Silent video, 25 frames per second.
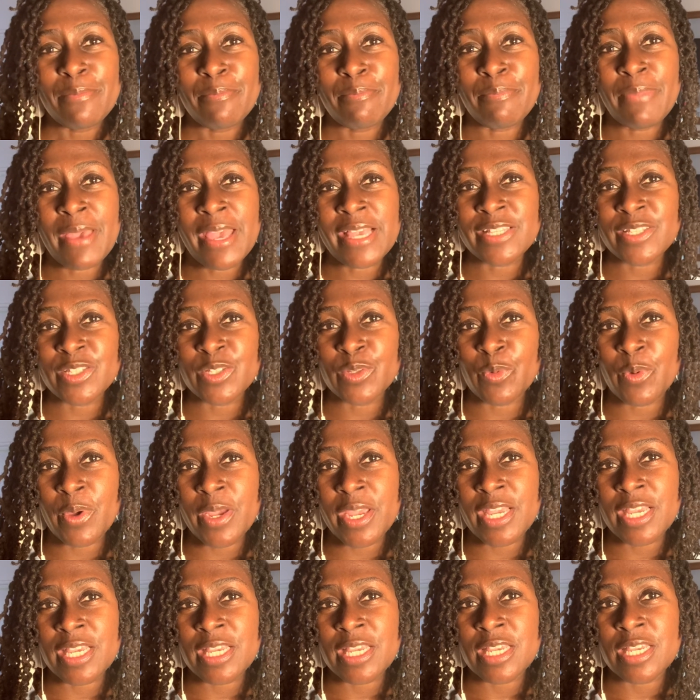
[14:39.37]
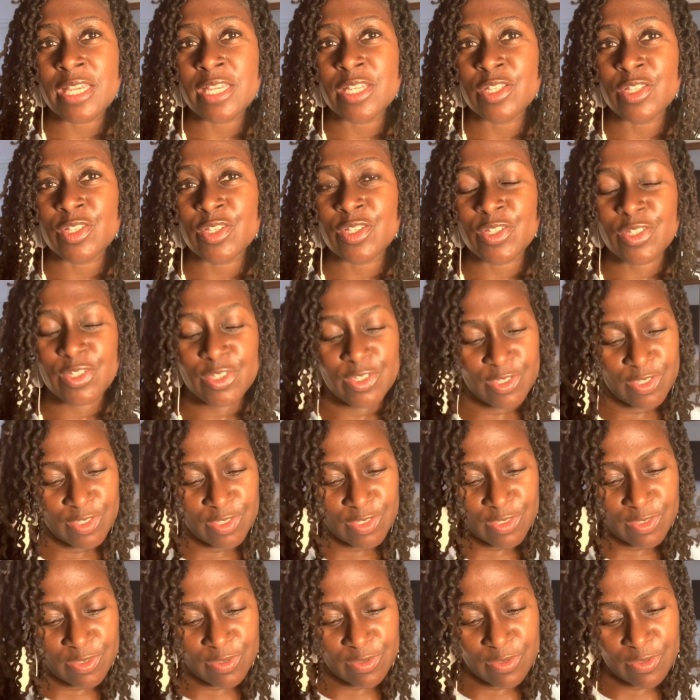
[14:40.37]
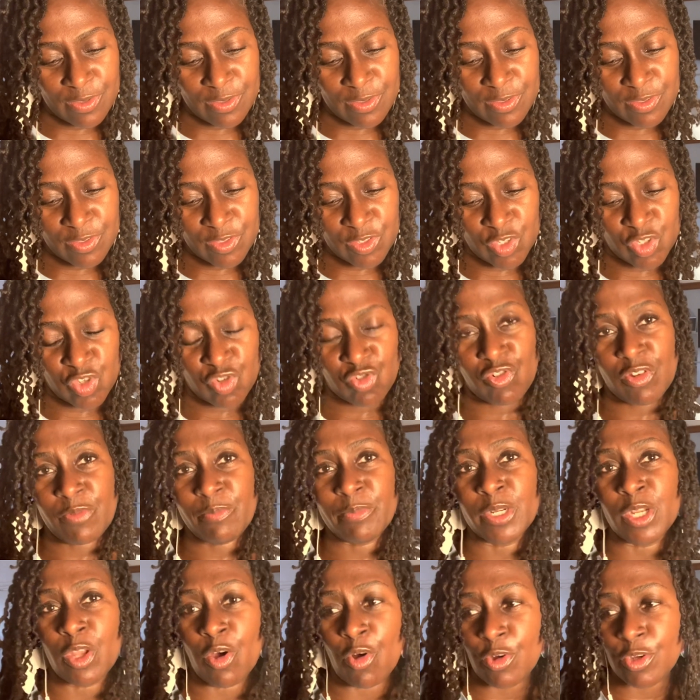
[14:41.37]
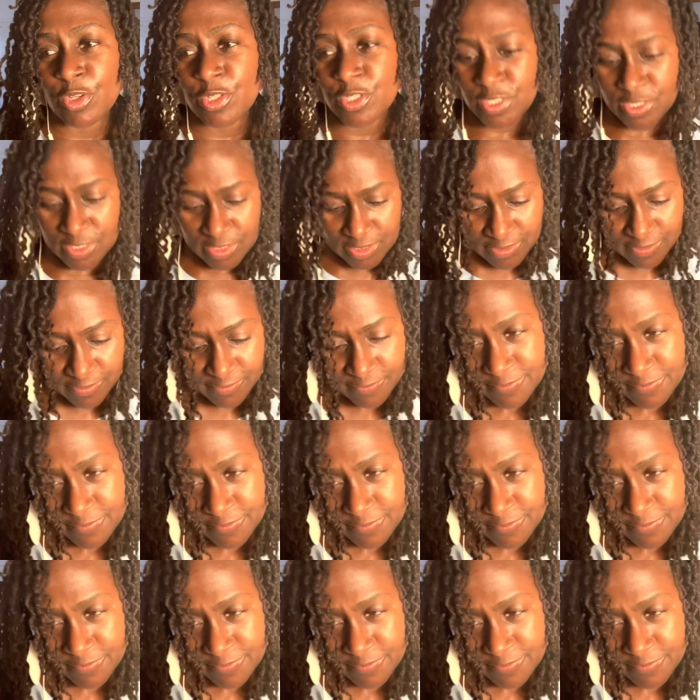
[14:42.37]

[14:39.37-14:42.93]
Best way to trim locks.